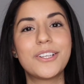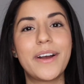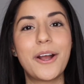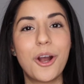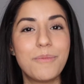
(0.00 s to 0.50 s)
So
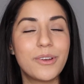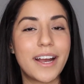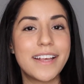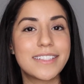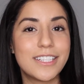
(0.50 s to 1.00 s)
I hope you
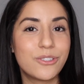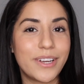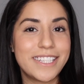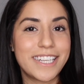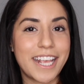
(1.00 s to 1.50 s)
guys
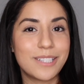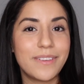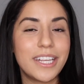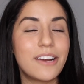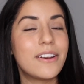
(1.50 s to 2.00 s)
enjoyed today's
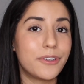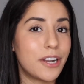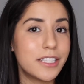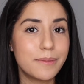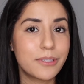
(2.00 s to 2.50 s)
video, and if you're
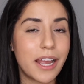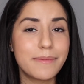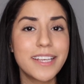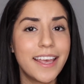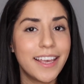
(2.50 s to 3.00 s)
not
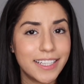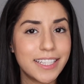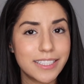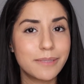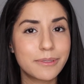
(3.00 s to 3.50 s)
subscribed, hit
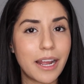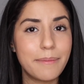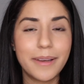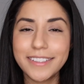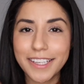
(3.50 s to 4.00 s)
that
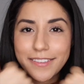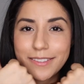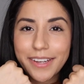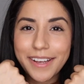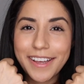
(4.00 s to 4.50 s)
subscribe button, give
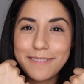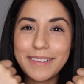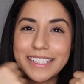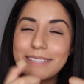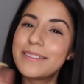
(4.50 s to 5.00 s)
this video a
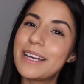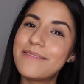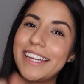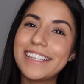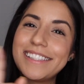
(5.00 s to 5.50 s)
big thumbs
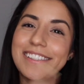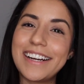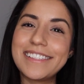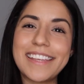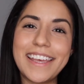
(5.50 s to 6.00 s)
up, and I'll see you
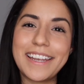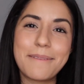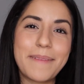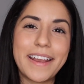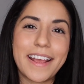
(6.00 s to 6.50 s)
guys in
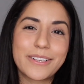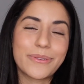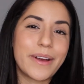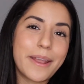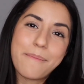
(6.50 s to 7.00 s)
my
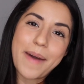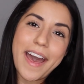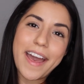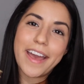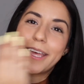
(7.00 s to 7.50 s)
next one.
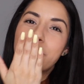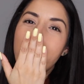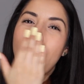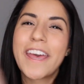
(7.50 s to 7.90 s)
Bye!